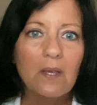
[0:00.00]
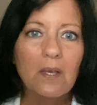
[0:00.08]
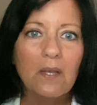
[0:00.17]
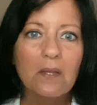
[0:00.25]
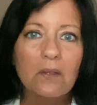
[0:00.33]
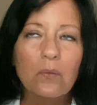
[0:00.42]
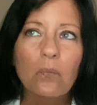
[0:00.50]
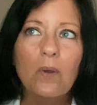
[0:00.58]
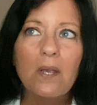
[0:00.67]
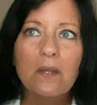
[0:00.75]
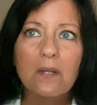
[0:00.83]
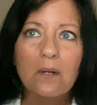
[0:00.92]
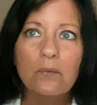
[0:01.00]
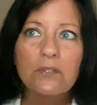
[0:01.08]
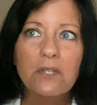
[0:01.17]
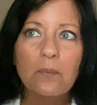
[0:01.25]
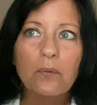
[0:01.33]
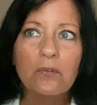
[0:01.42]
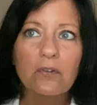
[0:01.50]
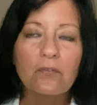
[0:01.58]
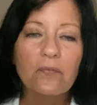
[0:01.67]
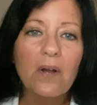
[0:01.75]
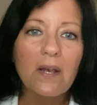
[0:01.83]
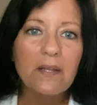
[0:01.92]
and the way that I was able to
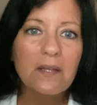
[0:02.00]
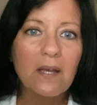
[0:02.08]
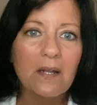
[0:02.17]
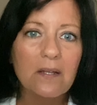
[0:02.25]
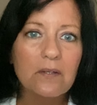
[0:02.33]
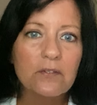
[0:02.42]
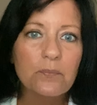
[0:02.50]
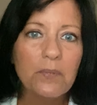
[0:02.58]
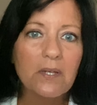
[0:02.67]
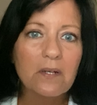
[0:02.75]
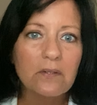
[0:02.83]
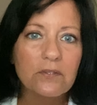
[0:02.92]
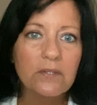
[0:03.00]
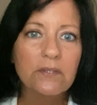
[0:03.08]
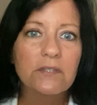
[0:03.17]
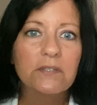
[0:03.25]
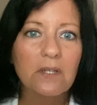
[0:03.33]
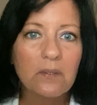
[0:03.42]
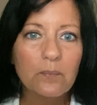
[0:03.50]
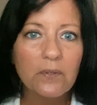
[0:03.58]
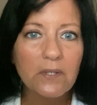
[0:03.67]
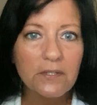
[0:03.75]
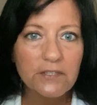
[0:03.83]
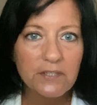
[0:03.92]
find that is because his son
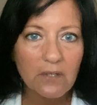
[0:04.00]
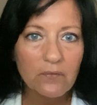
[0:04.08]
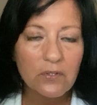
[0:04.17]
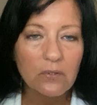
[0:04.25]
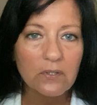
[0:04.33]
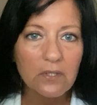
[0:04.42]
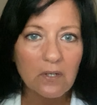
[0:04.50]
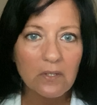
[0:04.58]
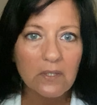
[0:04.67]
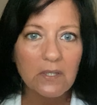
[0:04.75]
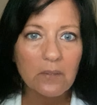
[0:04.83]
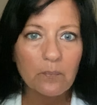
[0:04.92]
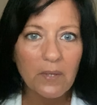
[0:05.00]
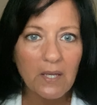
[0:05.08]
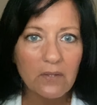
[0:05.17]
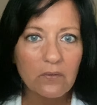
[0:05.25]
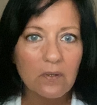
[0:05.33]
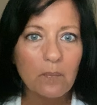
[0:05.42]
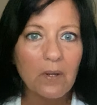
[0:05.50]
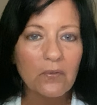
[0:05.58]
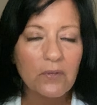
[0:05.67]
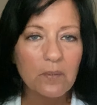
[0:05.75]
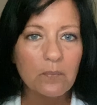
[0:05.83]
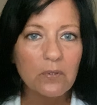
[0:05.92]
plays Salvador Dali and painted about
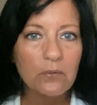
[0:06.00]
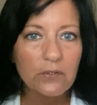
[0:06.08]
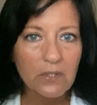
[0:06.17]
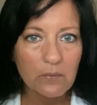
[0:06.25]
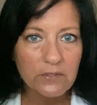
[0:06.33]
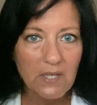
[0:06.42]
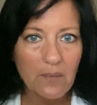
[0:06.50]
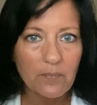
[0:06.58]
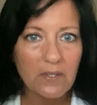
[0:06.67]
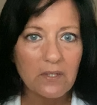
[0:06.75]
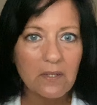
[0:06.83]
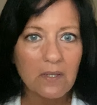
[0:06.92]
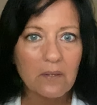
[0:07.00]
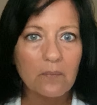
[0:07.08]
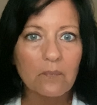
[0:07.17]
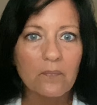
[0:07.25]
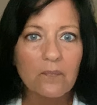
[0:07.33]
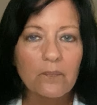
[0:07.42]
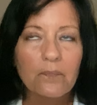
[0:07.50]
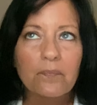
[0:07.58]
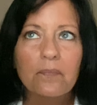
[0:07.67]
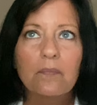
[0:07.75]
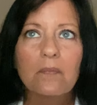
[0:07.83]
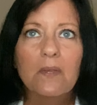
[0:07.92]
the abuse that was happening to him.
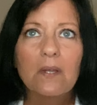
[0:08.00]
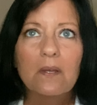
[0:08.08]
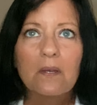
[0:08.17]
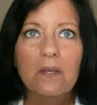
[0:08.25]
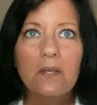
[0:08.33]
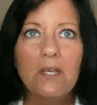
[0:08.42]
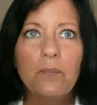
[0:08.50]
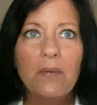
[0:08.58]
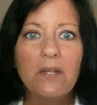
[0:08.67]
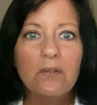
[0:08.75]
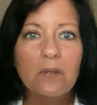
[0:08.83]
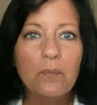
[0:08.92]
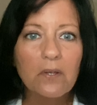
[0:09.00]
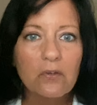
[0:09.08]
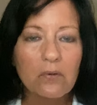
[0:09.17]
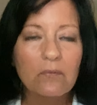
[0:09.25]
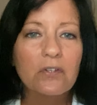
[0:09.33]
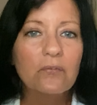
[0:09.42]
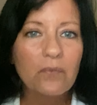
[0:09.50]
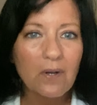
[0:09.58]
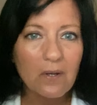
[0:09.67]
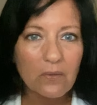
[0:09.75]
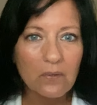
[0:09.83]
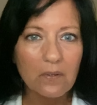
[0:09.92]
He painted a picture of his
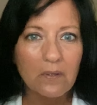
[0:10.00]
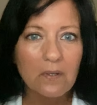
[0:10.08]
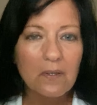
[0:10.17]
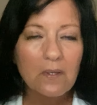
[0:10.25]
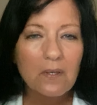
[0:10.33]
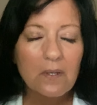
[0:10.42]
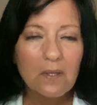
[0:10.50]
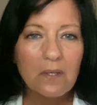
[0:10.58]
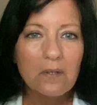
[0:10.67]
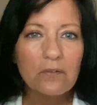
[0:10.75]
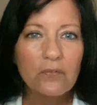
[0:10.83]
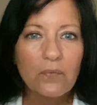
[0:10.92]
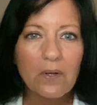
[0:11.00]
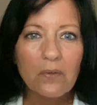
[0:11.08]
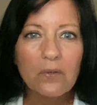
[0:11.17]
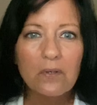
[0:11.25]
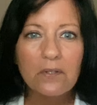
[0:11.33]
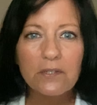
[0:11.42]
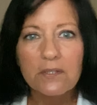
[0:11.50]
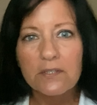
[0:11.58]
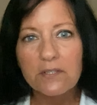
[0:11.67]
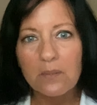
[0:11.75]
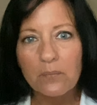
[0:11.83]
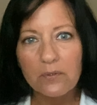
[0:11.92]
father, and his father is the
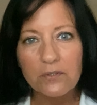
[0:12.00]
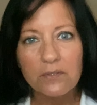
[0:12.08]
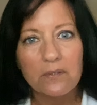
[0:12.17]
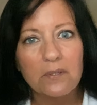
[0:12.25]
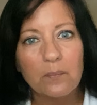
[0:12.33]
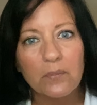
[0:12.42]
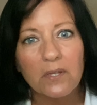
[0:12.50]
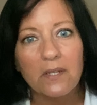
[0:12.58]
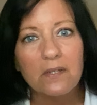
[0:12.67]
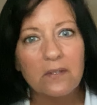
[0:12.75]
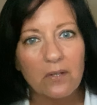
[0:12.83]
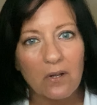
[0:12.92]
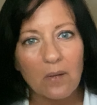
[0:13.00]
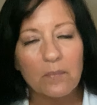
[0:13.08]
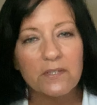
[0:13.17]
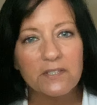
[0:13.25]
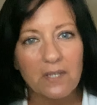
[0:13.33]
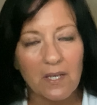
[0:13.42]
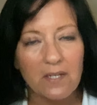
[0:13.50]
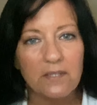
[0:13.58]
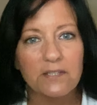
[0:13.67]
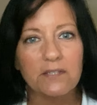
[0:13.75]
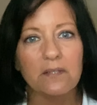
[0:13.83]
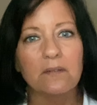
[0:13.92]
same person that played Thomas
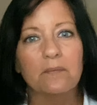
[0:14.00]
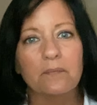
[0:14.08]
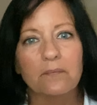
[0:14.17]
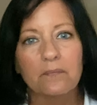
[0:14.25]
Edison.